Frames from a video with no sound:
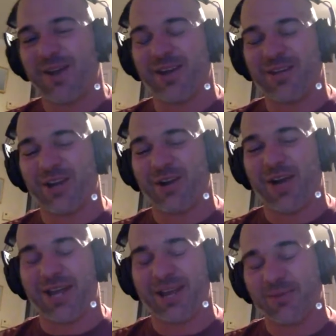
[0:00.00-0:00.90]

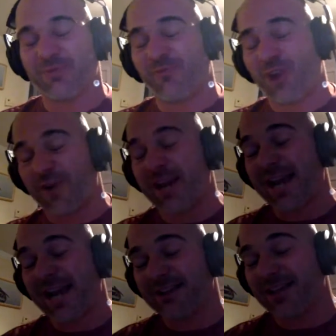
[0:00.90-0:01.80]
It was Frank
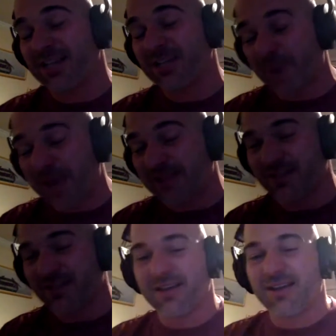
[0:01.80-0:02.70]
Reich's expense
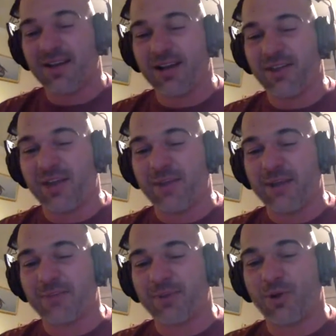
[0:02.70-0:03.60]
that
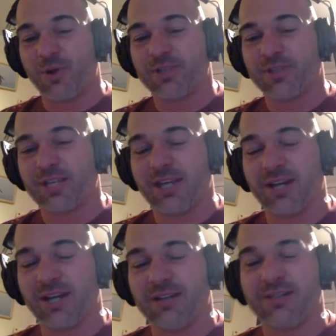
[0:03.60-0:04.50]
Mike McCoy was
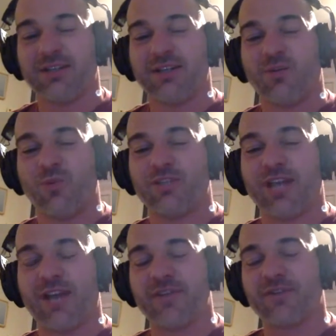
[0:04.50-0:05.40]
the
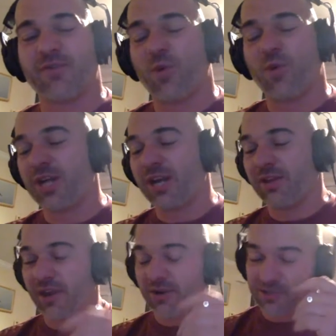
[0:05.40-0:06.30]
offensive coordinator there.